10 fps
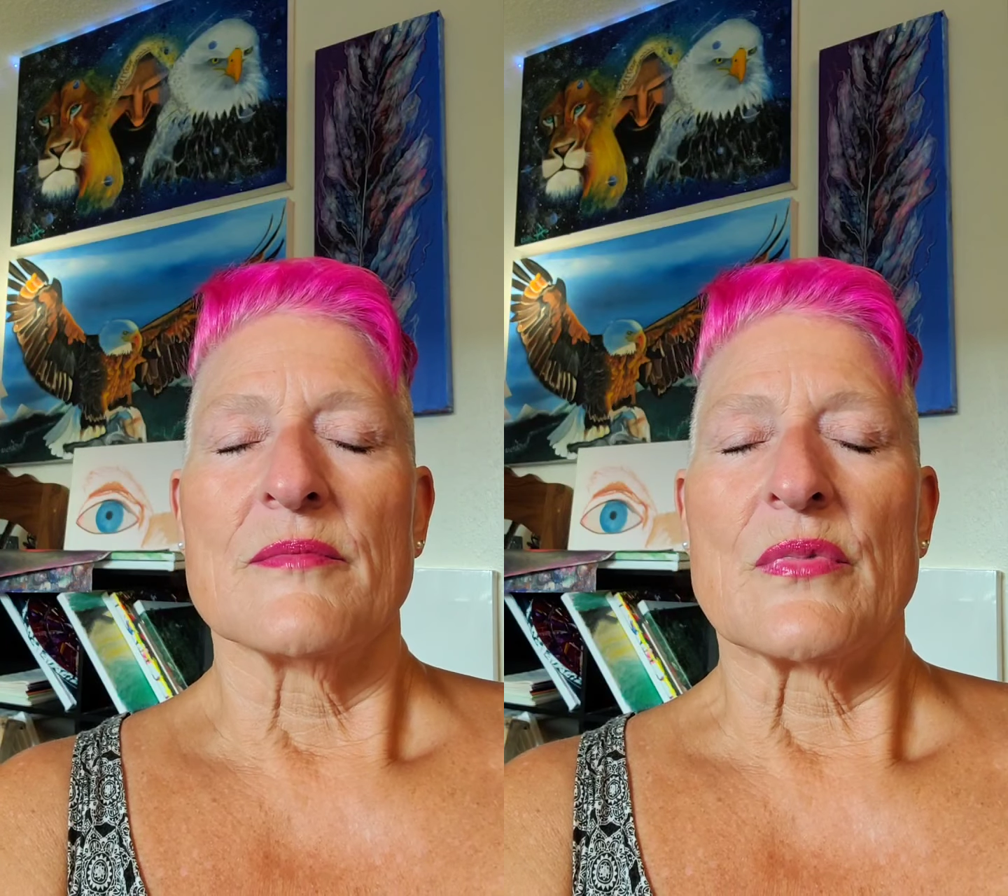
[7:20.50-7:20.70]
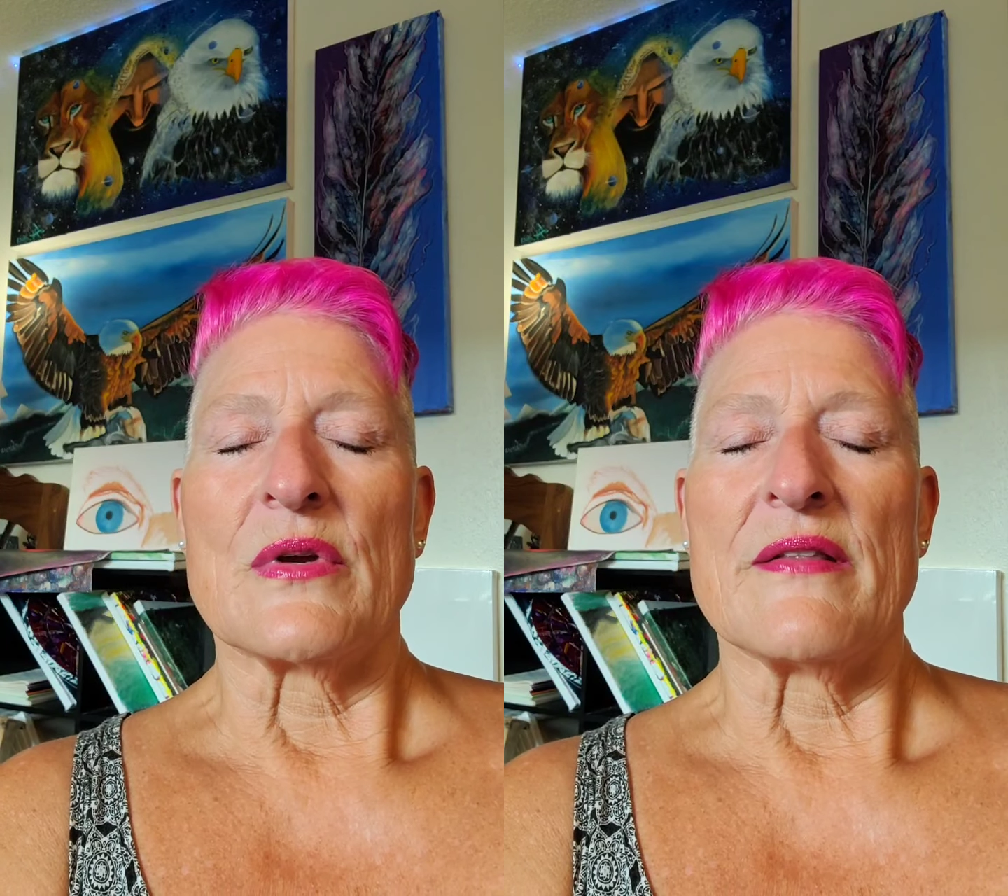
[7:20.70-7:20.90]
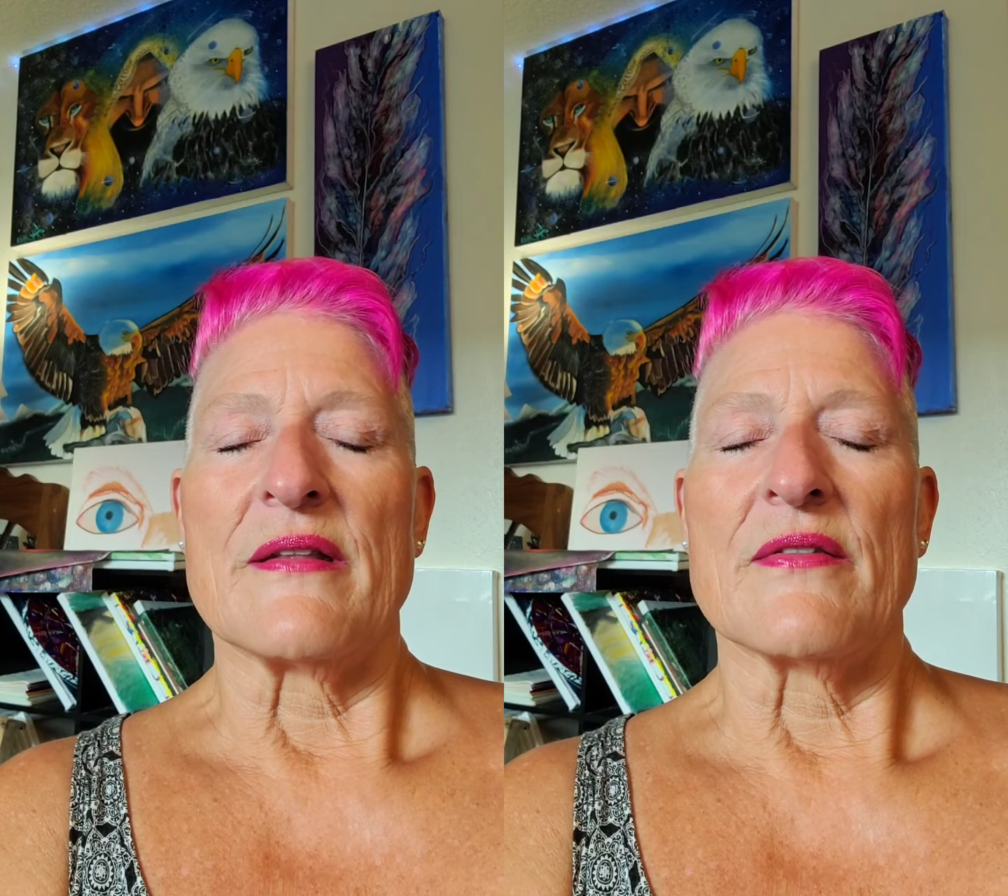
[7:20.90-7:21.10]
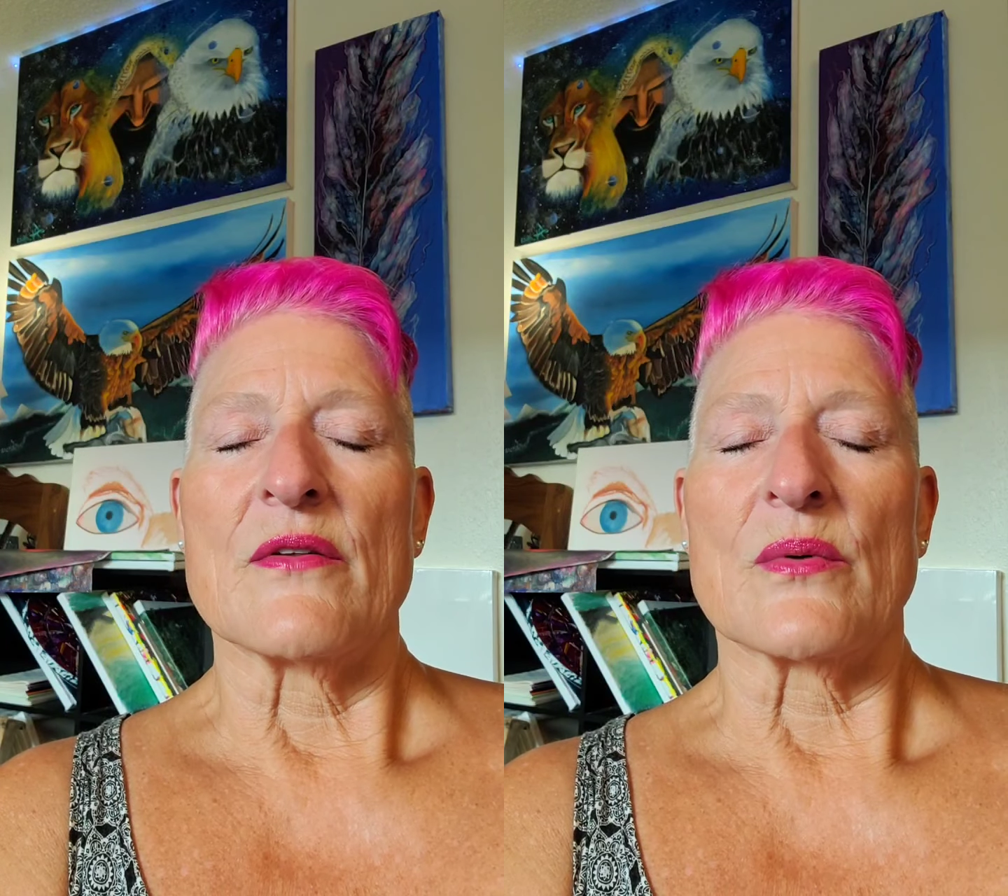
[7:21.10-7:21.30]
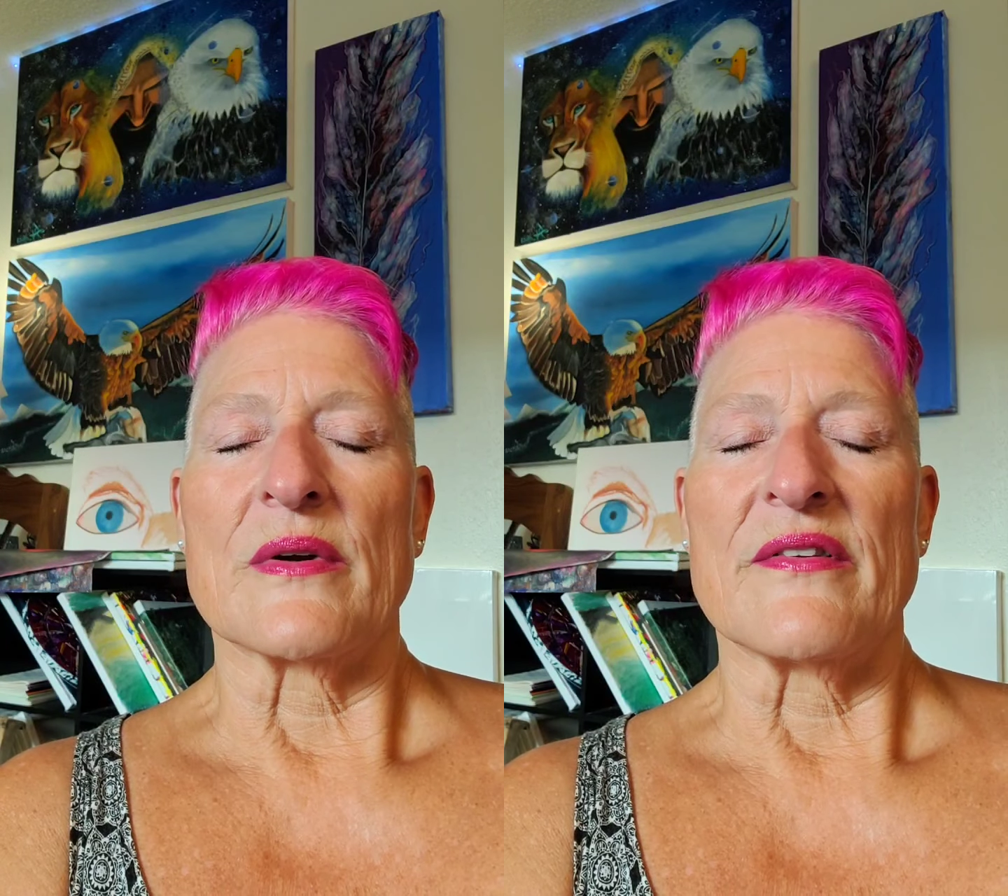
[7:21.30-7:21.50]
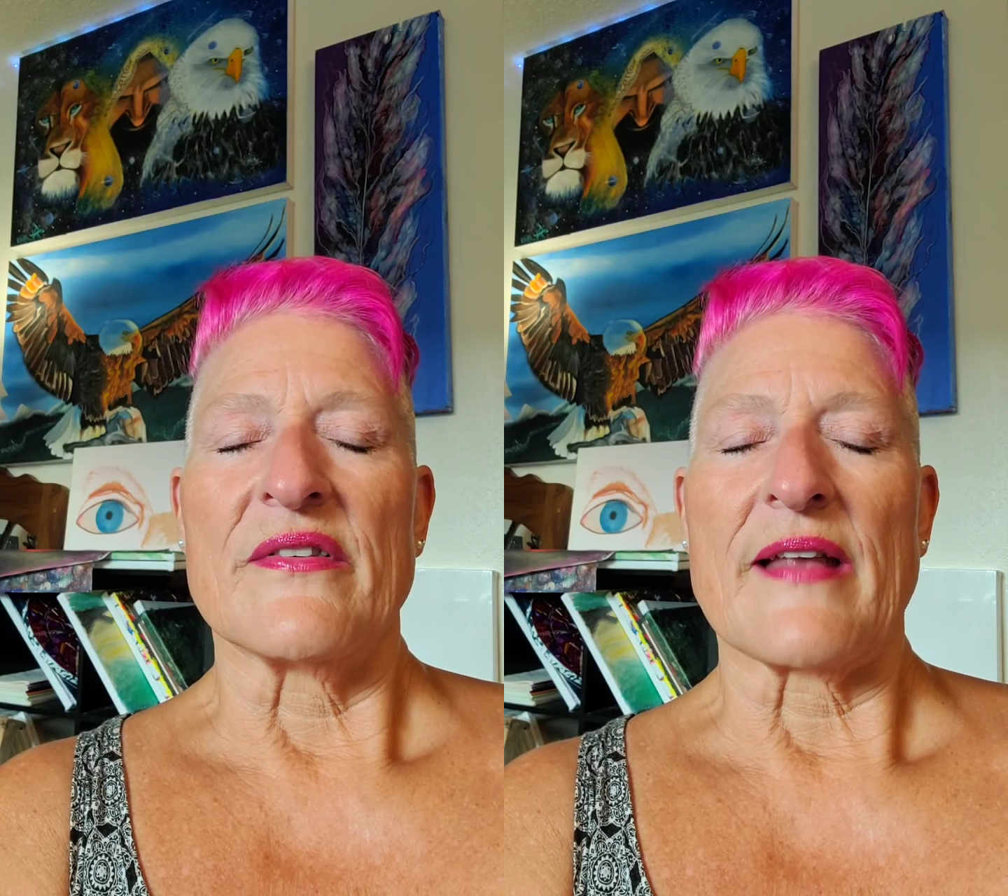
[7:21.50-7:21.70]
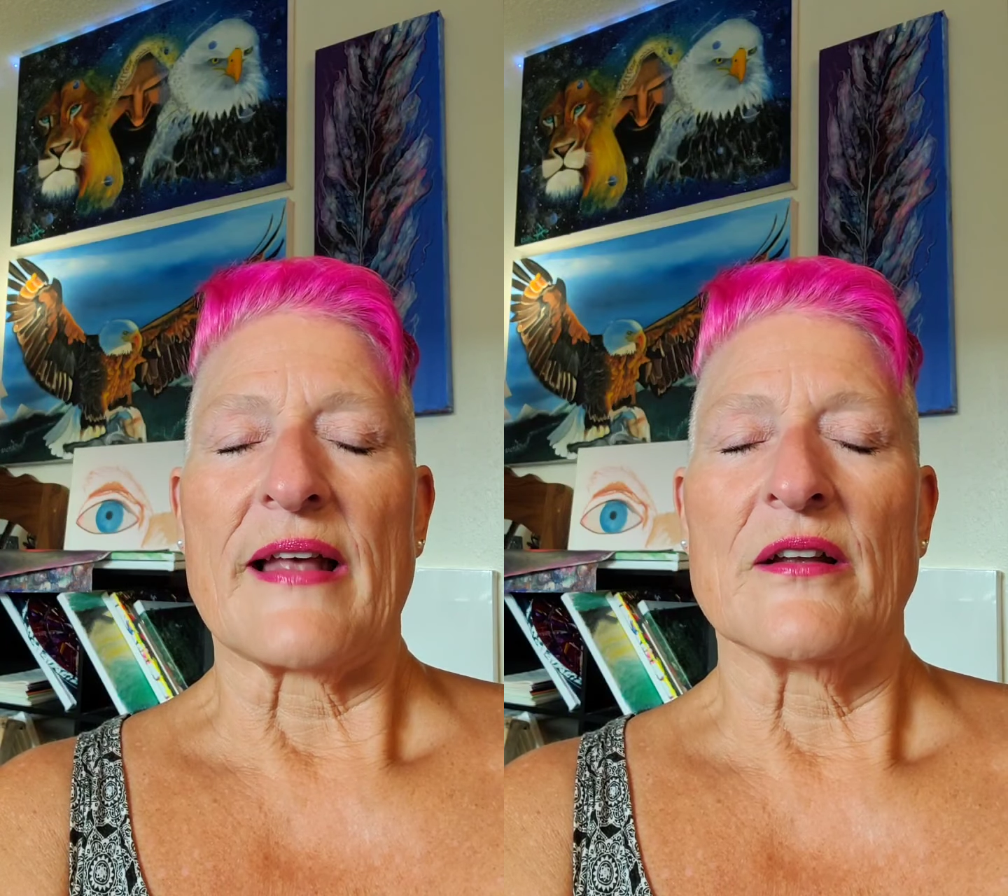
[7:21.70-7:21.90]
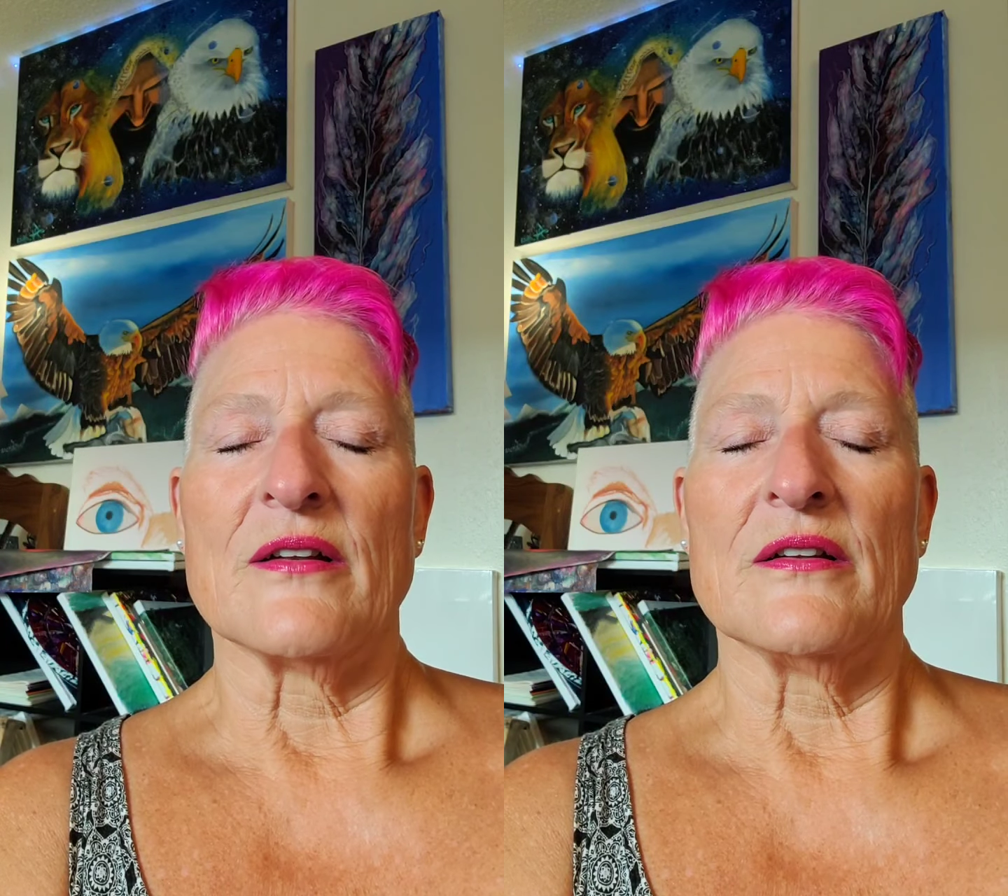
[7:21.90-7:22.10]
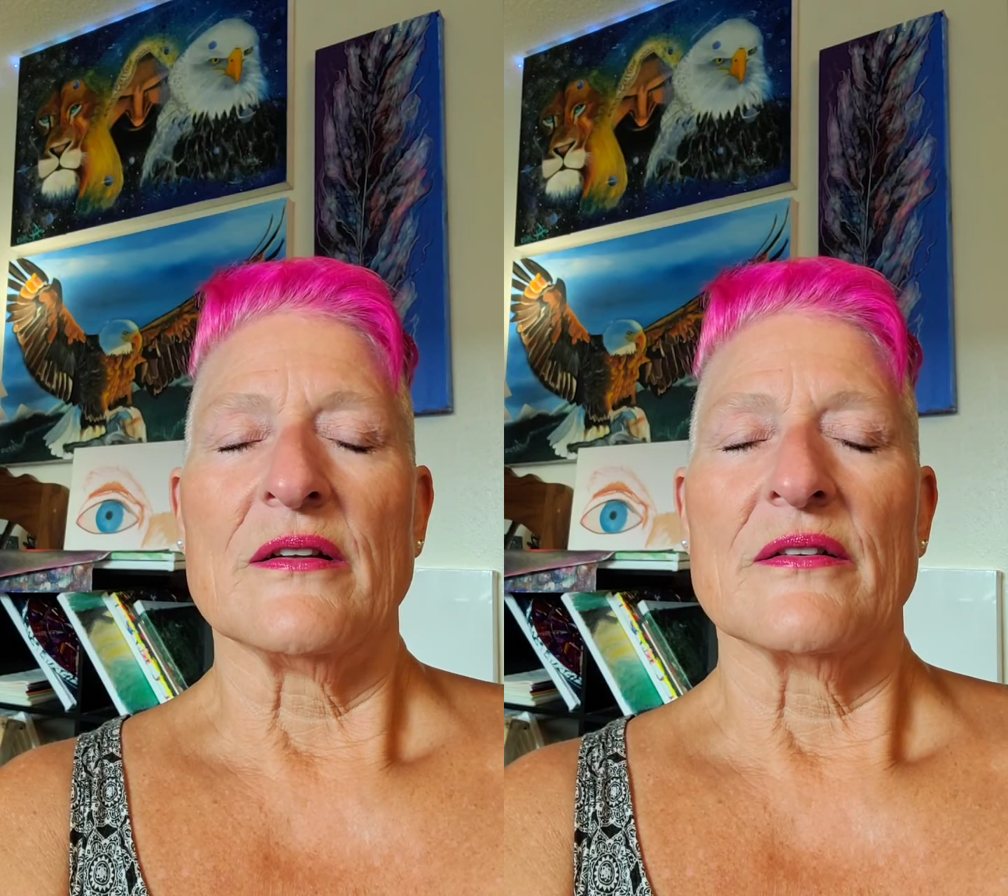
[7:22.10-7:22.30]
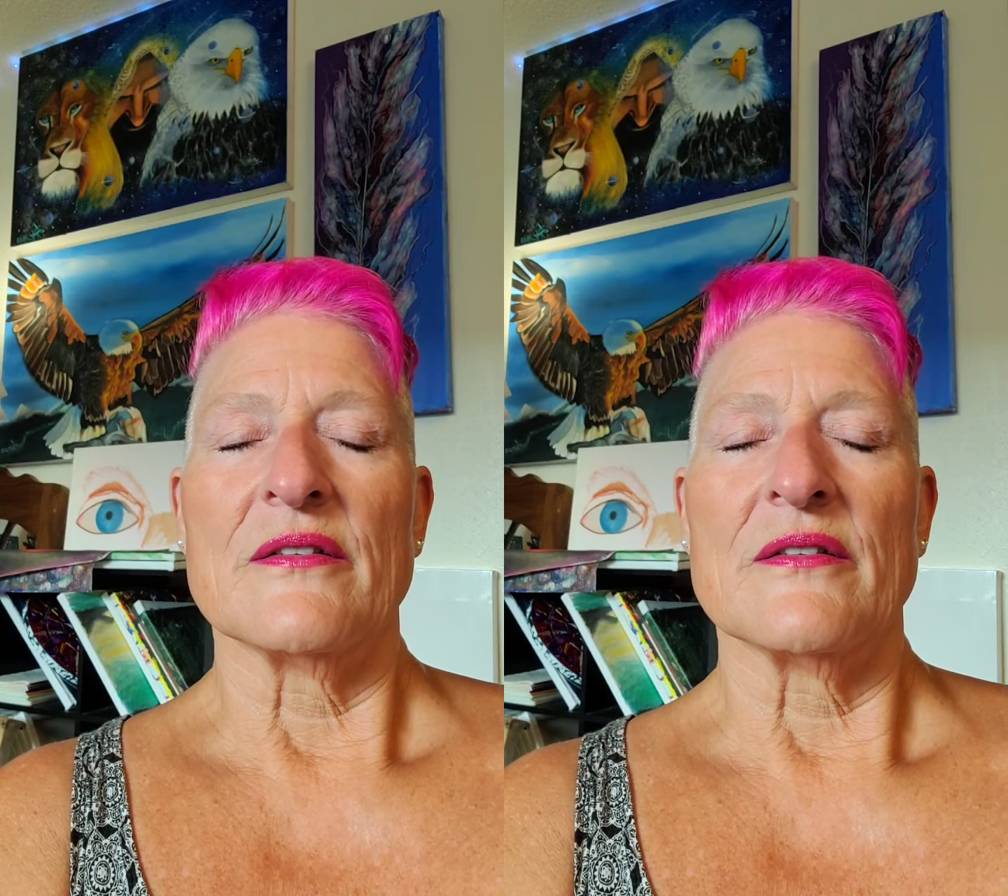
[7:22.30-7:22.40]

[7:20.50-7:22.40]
Breathe in the word settle.